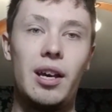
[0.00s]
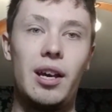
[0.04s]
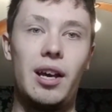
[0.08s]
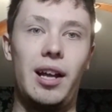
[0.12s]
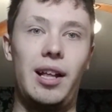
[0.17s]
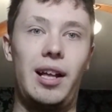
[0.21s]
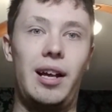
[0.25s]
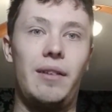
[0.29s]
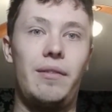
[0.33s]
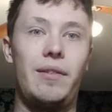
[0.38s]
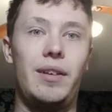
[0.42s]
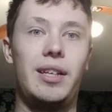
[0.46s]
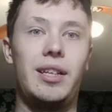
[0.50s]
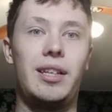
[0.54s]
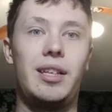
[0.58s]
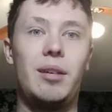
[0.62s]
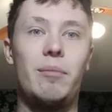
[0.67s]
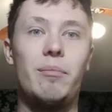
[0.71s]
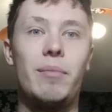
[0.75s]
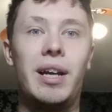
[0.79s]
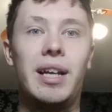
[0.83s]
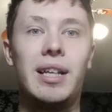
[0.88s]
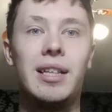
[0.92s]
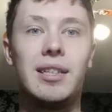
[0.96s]
I think
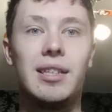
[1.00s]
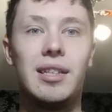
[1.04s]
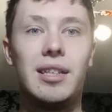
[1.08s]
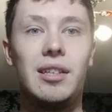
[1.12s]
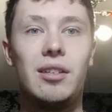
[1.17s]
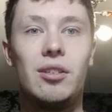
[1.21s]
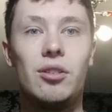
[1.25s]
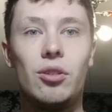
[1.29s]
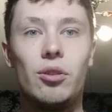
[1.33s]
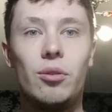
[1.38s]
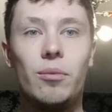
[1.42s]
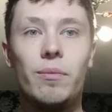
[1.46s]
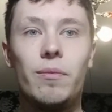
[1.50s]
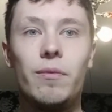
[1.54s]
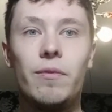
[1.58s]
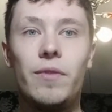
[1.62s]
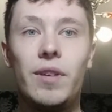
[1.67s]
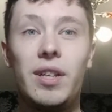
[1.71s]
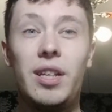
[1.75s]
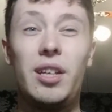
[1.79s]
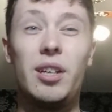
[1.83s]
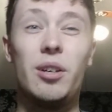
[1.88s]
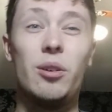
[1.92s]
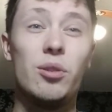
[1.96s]
you might see some
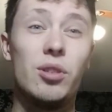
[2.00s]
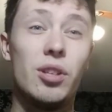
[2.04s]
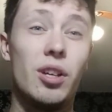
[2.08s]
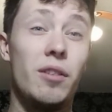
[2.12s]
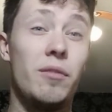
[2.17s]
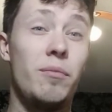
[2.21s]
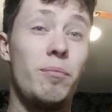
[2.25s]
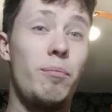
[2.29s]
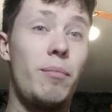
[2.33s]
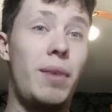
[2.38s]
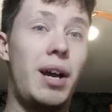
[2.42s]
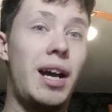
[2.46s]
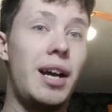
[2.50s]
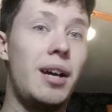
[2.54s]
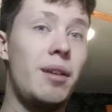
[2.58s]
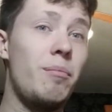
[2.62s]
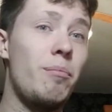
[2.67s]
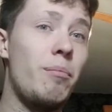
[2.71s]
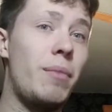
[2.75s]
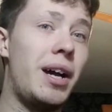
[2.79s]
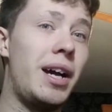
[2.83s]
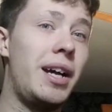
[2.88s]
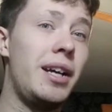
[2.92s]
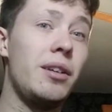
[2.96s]
videos of Matt and
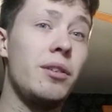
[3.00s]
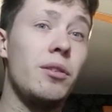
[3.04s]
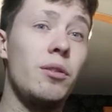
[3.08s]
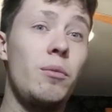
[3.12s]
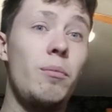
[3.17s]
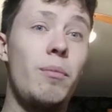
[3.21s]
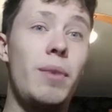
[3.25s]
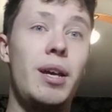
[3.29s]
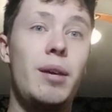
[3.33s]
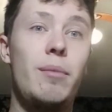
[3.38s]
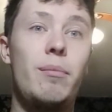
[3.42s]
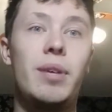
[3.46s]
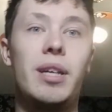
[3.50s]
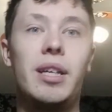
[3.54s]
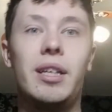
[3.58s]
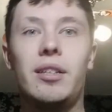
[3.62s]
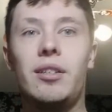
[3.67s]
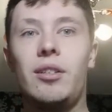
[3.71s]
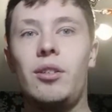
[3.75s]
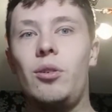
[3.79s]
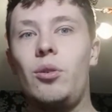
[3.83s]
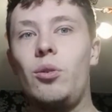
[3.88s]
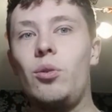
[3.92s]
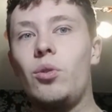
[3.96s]
Michael maybe
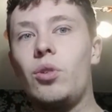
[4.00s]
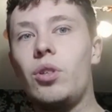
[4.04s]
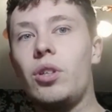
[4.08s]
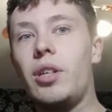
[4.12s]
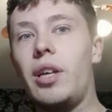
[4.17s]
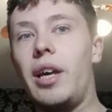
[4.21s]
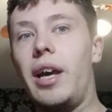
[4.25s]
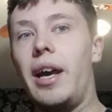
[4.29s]
soon.